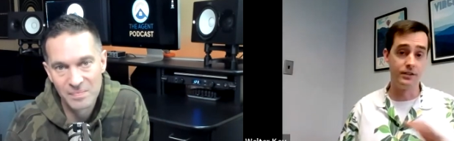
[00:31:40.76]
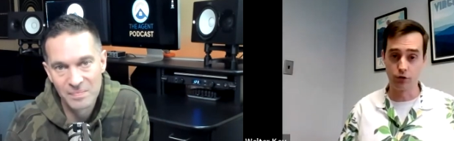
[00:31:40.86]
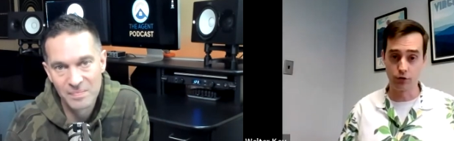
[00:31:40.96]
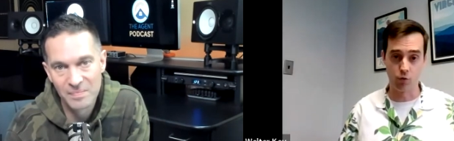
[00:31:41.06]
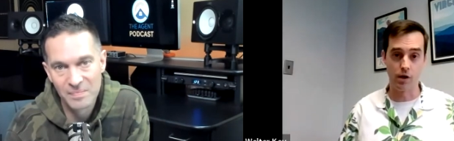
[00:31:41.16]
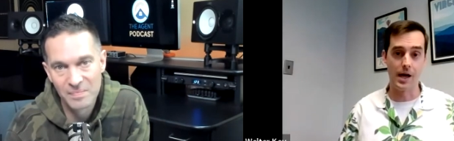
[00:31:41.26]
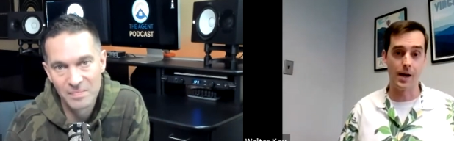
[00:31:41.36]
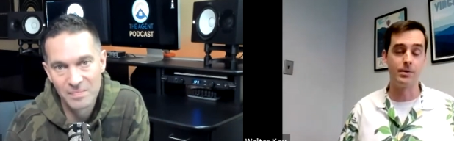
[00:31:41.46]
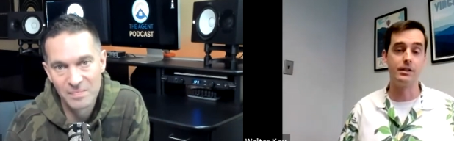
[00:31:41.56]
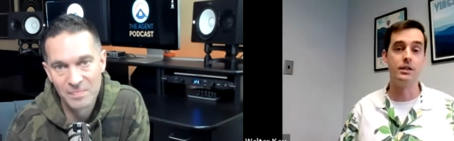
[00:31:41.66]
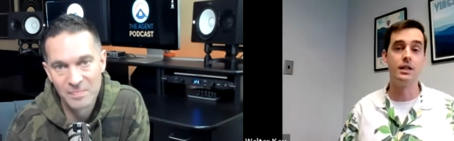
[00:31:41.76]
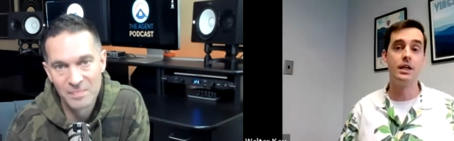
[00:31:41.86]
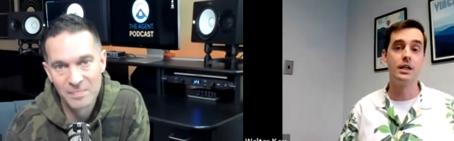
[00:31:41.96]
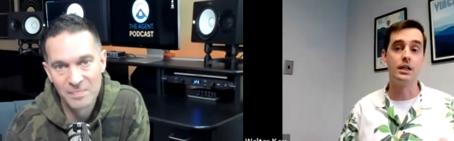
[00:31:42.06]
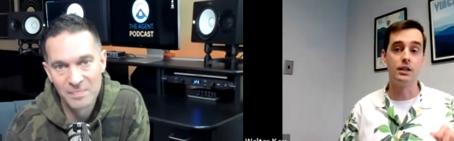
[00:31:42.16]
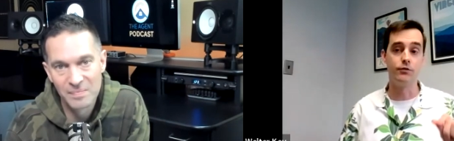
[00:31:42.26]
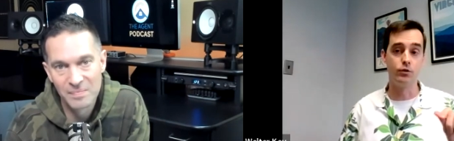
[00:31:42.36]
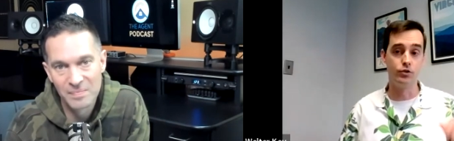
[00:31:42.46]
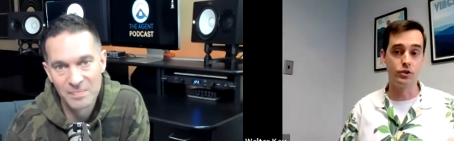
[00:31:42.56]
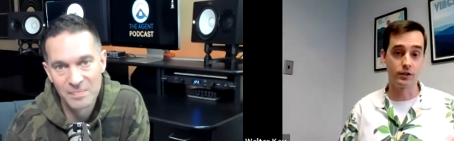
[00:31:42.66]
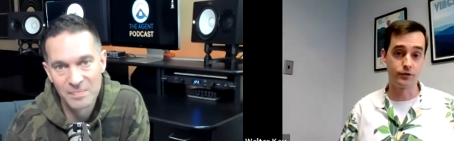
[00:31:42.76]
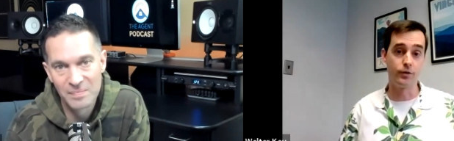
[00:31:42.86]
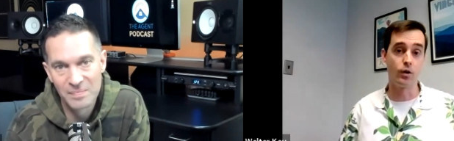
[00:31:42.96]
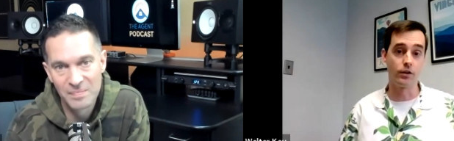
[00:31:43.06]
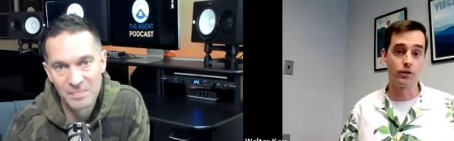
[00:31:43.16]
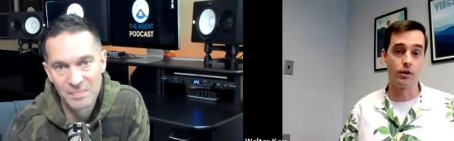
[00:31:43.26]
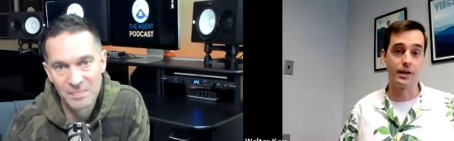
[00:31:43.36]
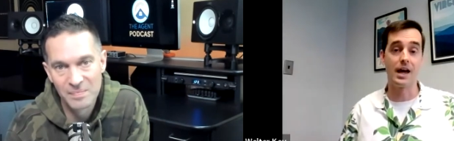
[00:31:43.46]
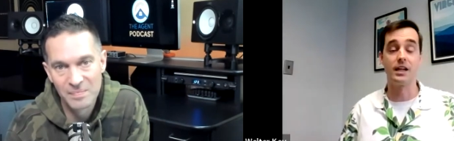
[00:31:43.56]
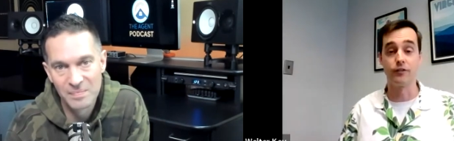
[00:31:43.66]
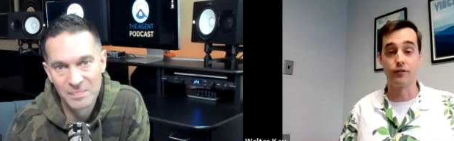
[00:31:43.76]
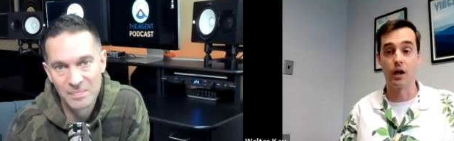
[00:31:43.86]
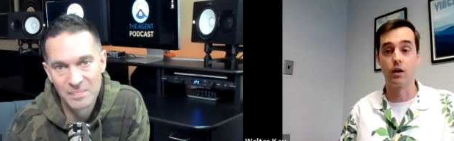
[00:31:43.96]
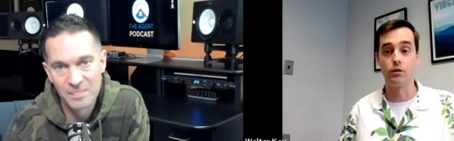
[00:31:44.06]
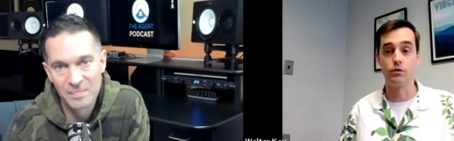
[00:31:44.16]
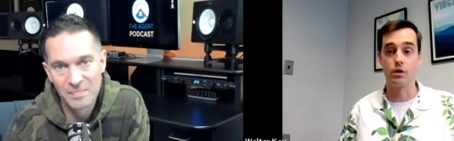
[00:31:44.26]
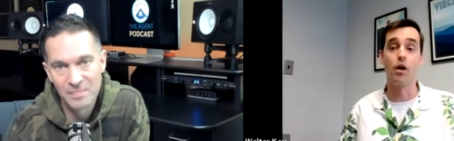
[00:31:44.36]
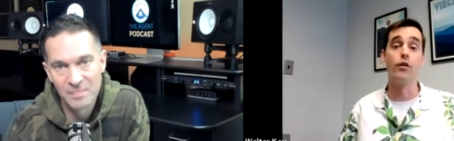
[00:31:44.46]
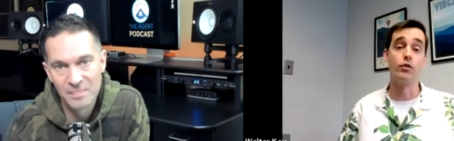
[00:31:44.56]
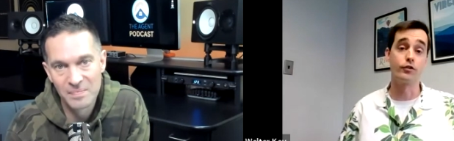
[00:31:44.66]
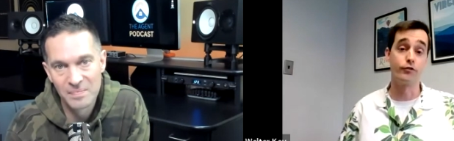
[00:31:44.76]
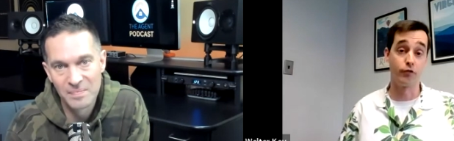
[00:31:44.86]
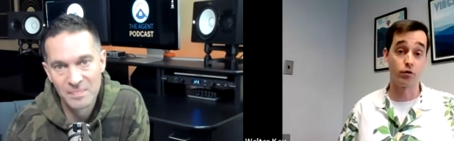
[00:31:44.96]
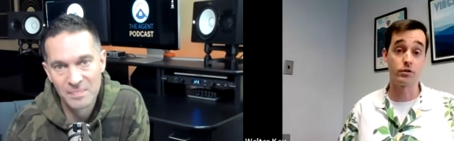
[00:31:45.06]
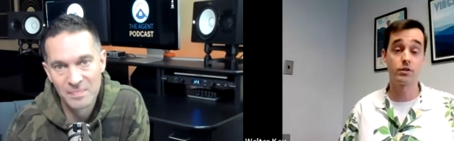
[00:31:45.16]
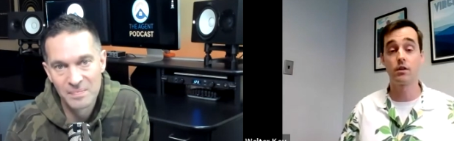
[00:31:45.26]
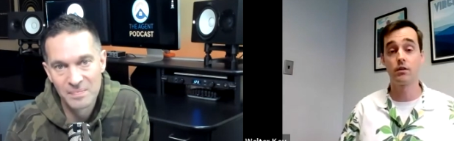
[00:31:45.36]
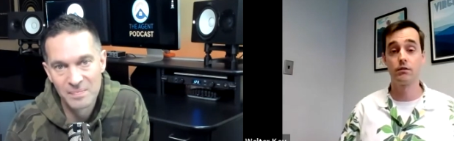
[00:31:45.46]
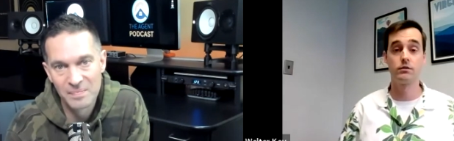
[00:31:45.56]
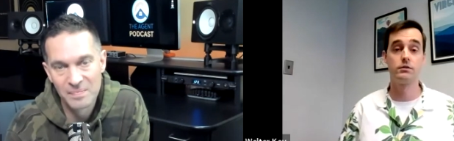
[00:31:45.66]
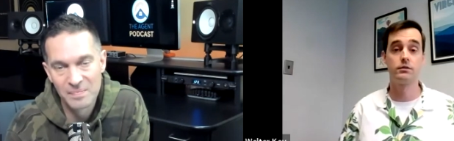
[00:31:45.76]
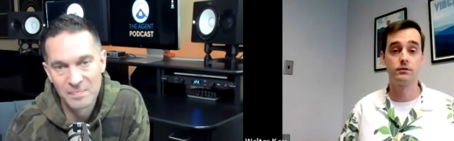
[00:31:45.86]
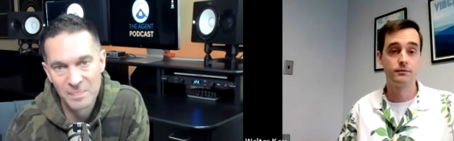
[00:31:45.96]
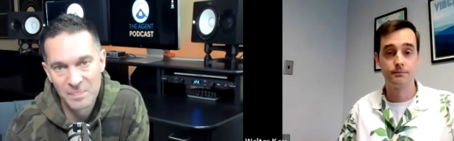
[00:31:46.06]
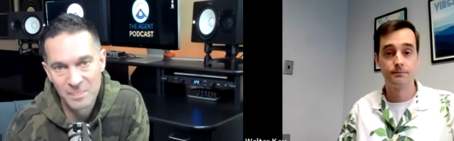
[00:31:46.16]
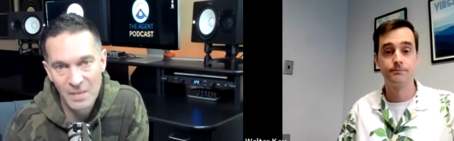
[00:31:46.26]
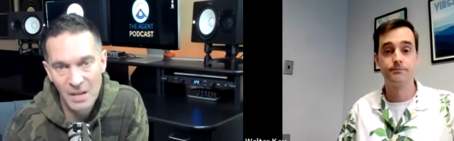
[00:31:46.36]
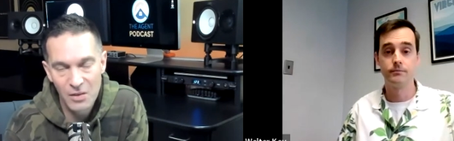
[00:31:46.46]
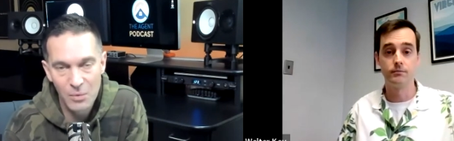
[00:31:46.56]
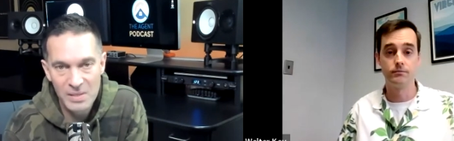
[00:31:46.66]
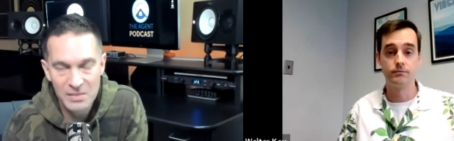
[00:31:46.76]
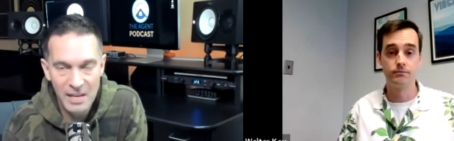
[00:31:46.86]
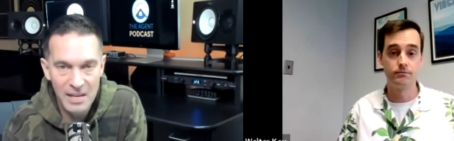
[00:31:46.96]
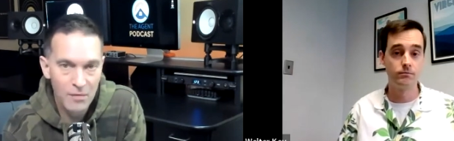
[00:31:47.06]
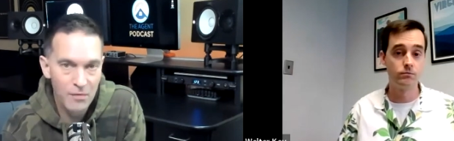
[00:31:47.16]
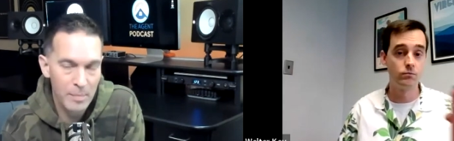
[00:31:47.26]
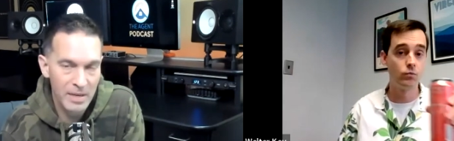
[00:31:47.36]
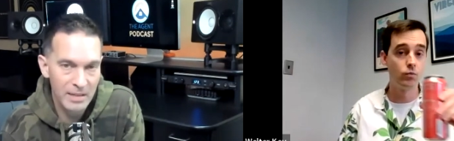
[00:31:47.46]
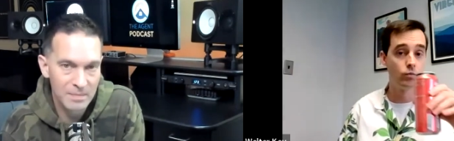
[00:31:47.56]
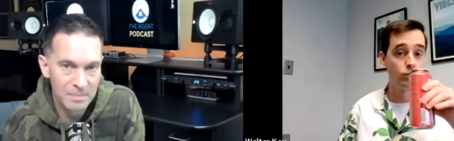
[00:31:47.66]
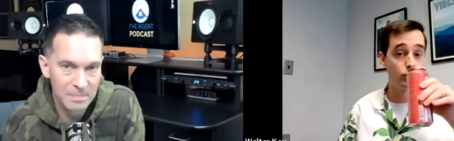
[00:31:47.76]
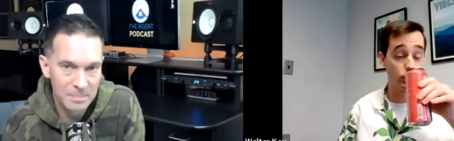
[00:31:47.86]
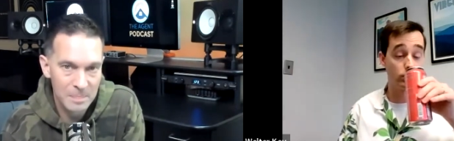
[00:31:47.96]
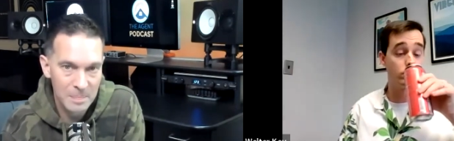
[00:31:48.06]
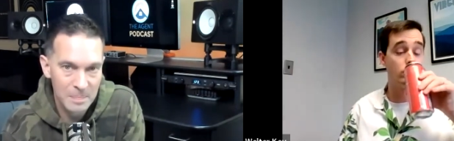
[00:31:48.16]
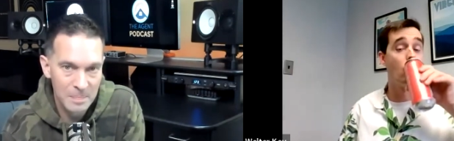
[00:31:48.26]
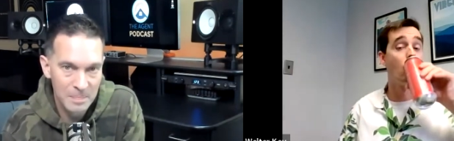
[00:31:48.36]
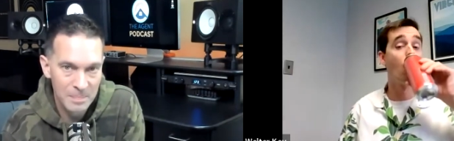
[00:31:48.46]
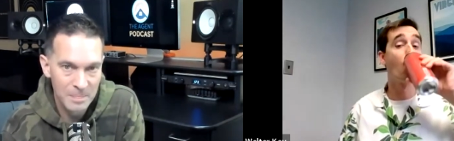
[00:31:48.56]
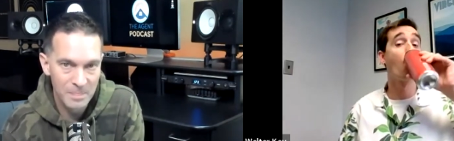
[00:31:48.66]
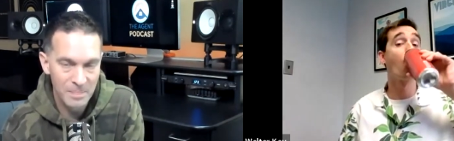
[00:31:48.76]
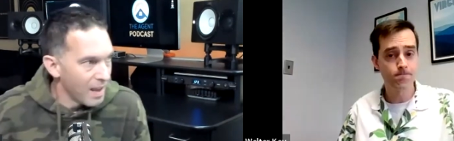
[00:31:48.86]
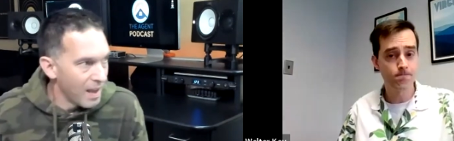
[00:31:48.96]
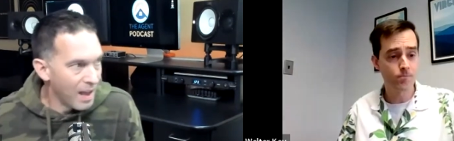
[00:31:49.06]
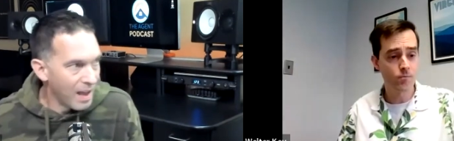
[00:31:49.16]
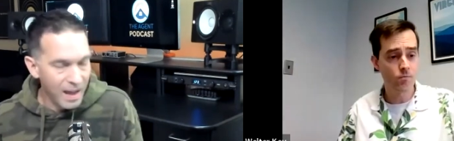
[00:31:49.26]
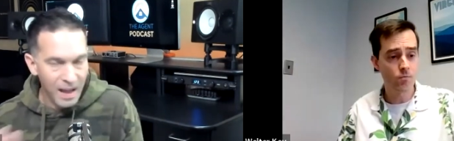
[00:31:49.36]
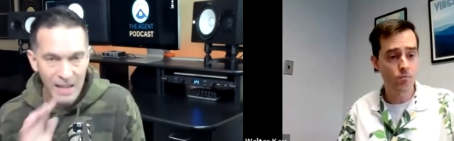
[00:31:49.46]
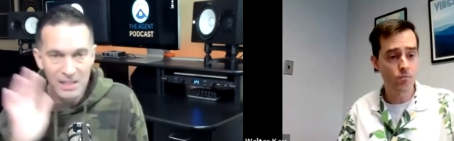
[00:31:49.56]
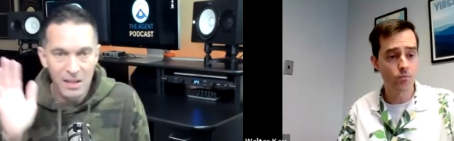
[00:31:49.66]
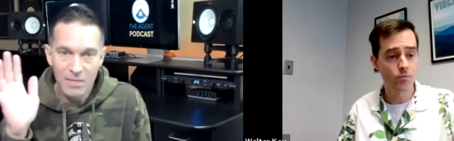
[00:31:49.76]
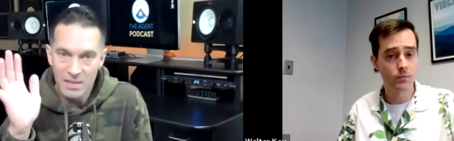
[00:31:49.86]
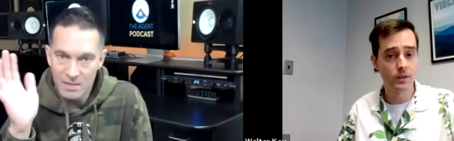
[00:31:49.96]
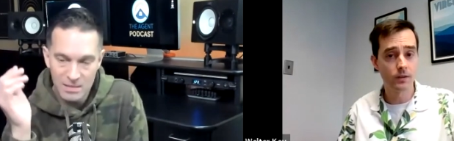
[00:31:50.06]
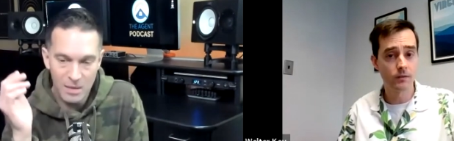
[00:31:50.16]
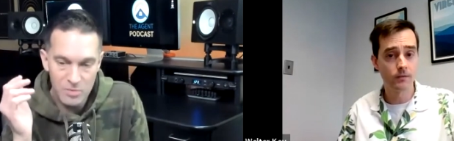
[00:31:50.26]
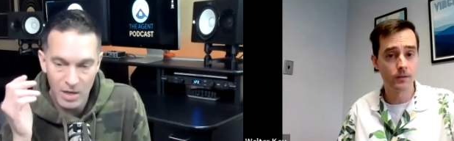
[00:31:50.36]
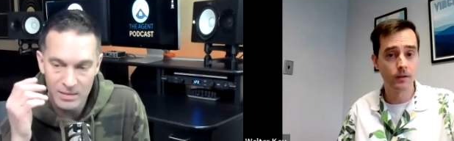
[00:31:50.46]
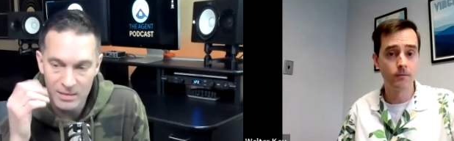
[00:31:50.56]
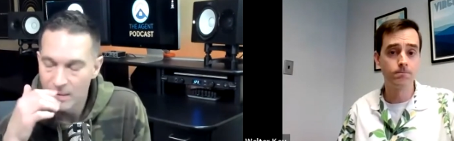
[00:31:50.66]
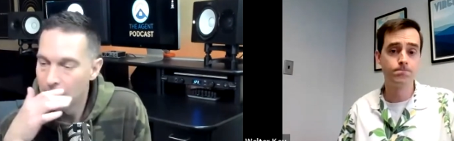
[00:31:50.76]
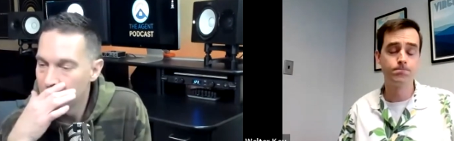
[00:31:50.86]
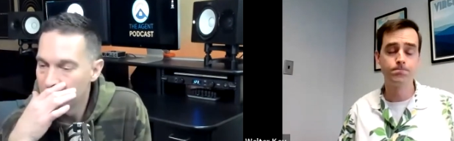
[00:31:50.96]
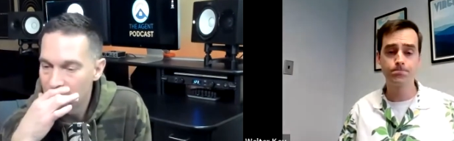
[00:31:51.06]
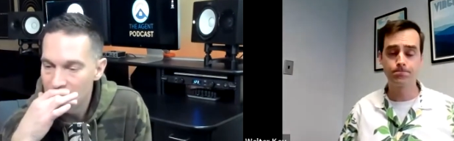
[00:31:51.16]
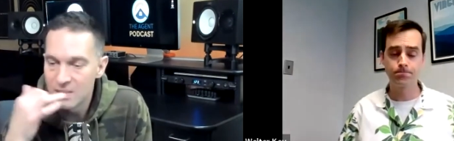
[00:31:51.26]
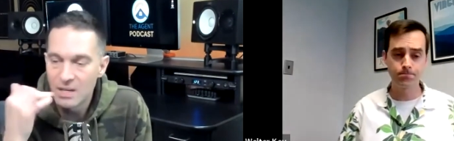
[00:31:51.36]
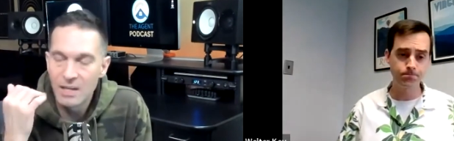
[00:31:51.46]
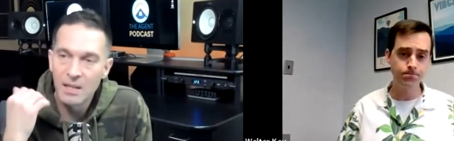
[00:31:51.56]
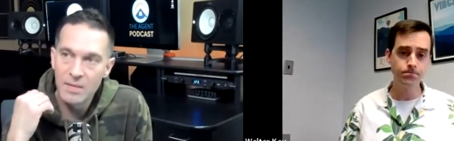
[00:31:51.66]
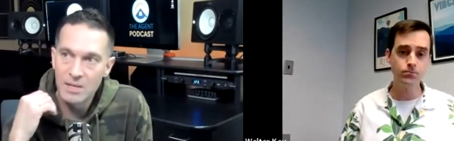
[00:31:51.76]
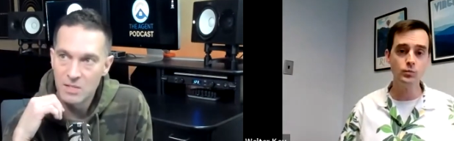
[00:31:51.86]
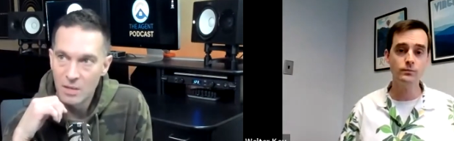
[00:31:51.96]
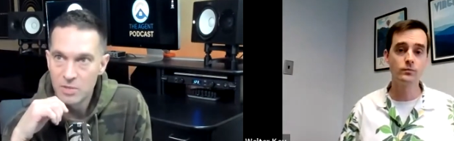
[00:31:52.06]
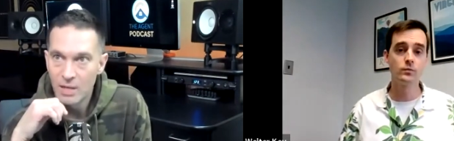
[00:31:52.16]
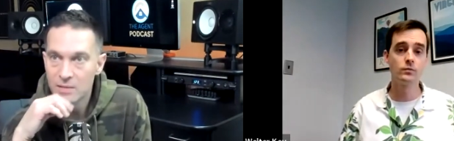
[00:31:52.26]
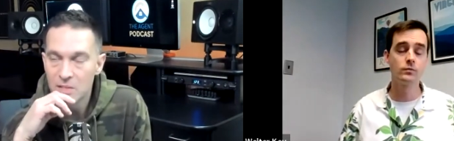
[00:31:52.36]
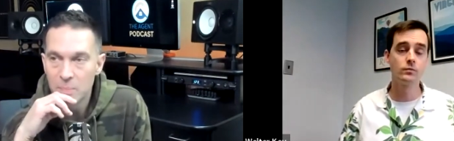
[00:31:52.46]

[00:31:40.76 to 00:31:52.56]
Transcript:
Speaker 1: Deals will happen if you just focus on adding value to others first.
Speaker 2: Can we stay here for a minute? Sure. I love this subject. The reason I love this subject